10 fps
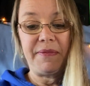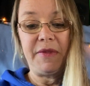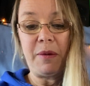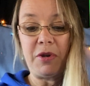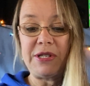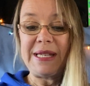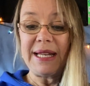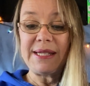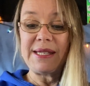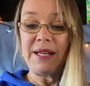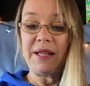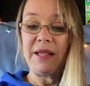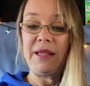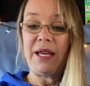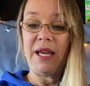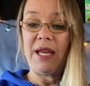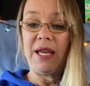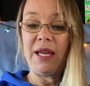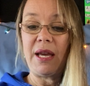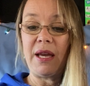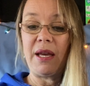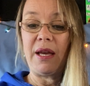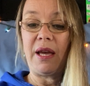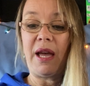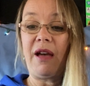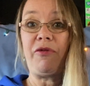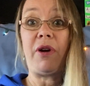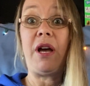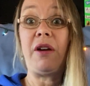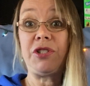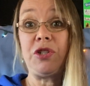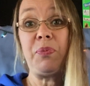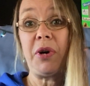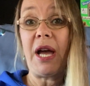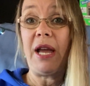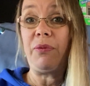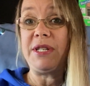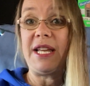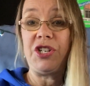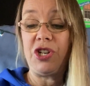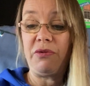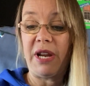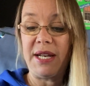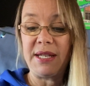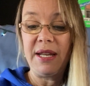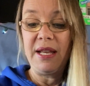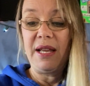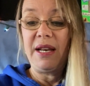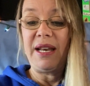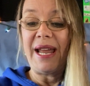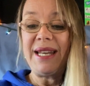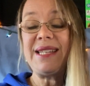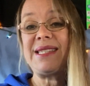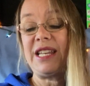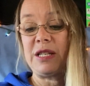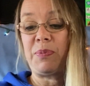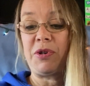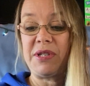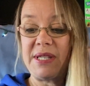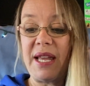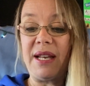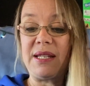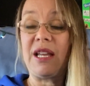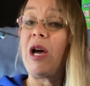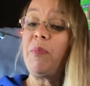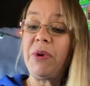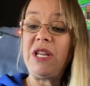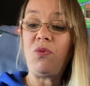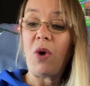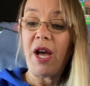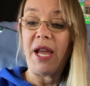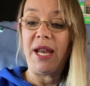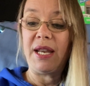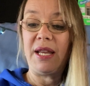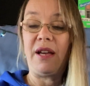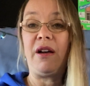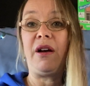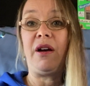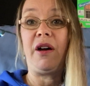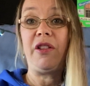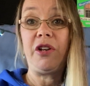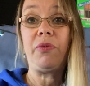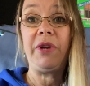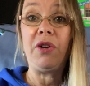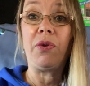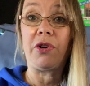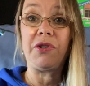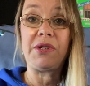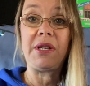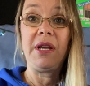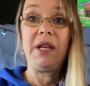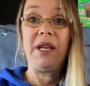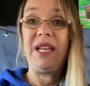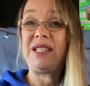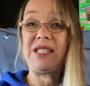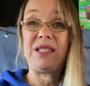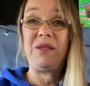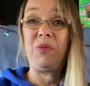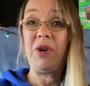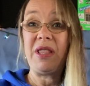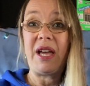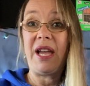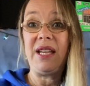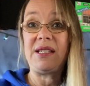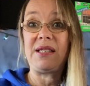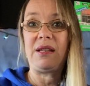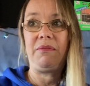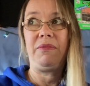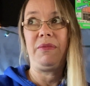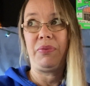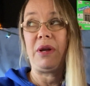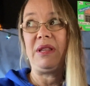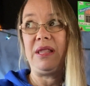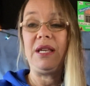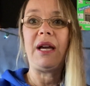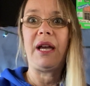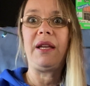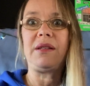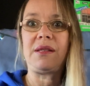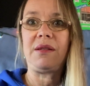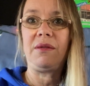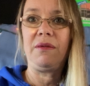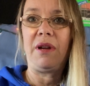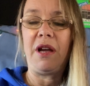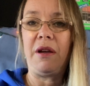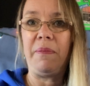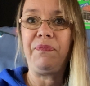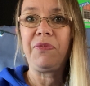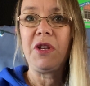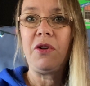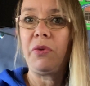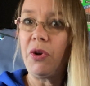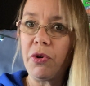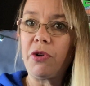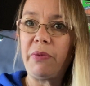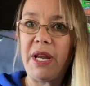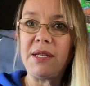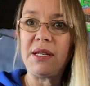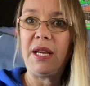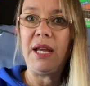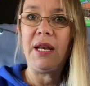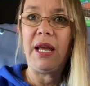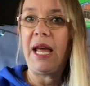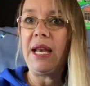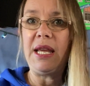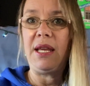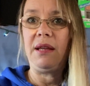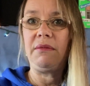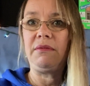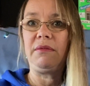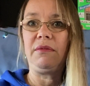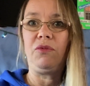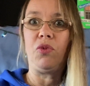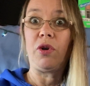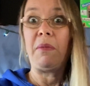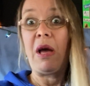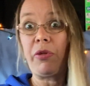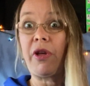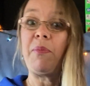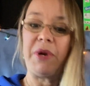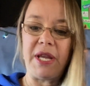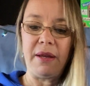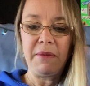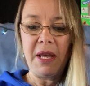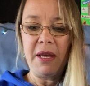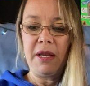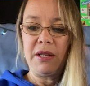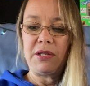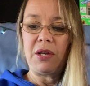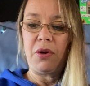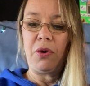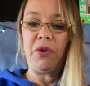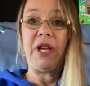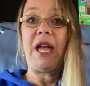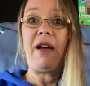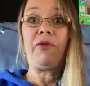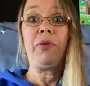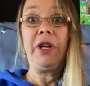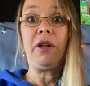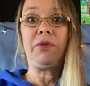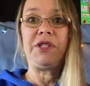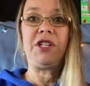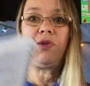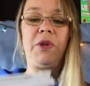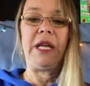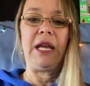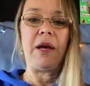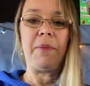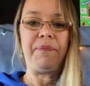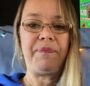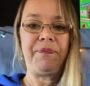Number six, they have a super high retention rate, 96% company-wide on their reorders. It's one of the highest, probably the highest, reorder rate in any word of mouth company. So they have real residual income.